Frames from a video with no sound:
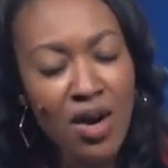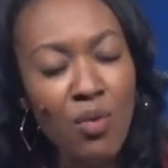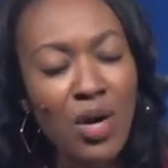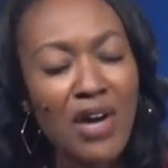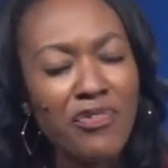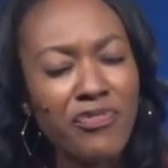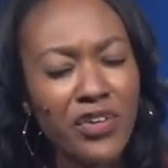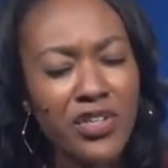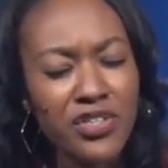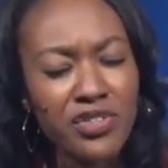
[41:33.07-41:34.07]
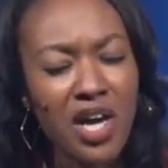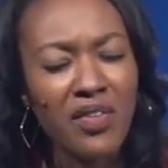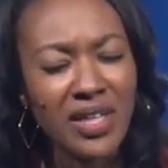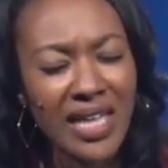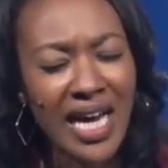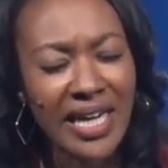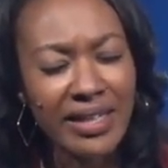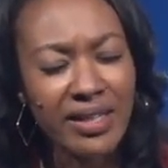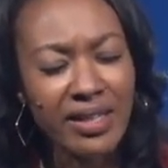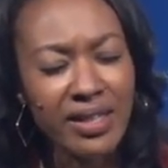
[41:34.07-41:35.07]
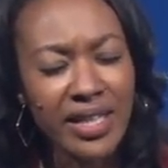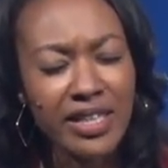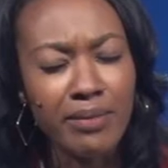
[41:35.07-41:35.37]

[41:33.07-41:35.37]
where I first saw the light and